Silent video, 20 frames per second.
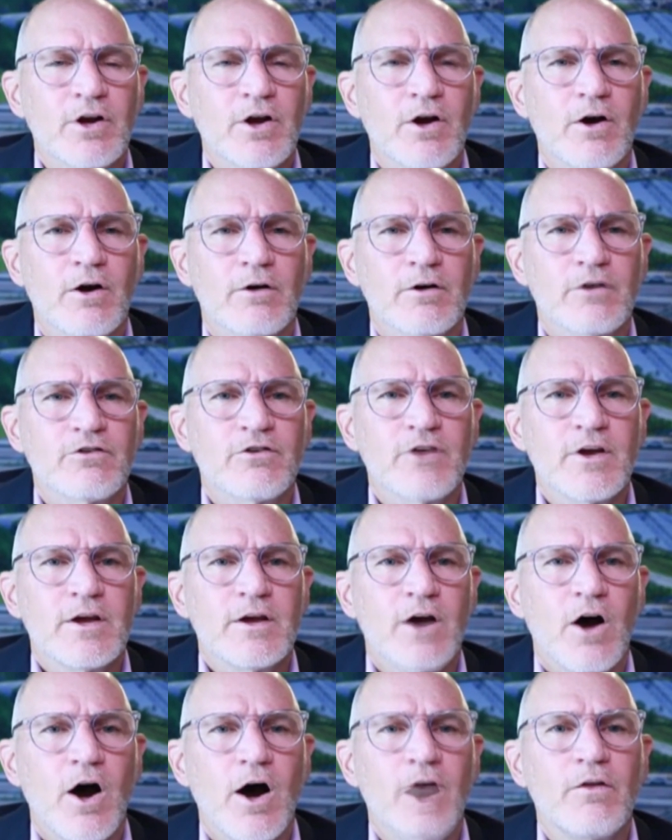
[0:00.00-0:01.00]
cars
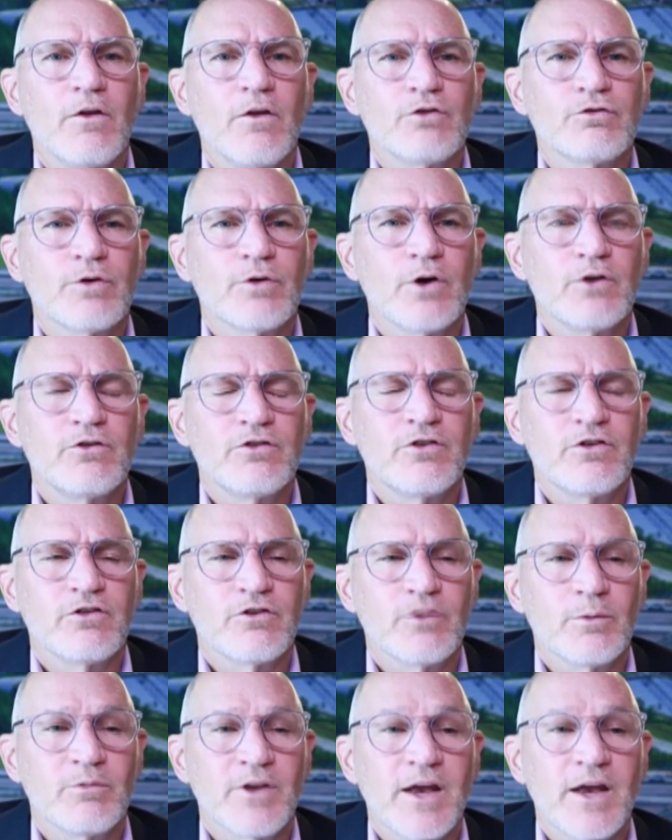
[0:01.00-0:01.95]
on those road systems.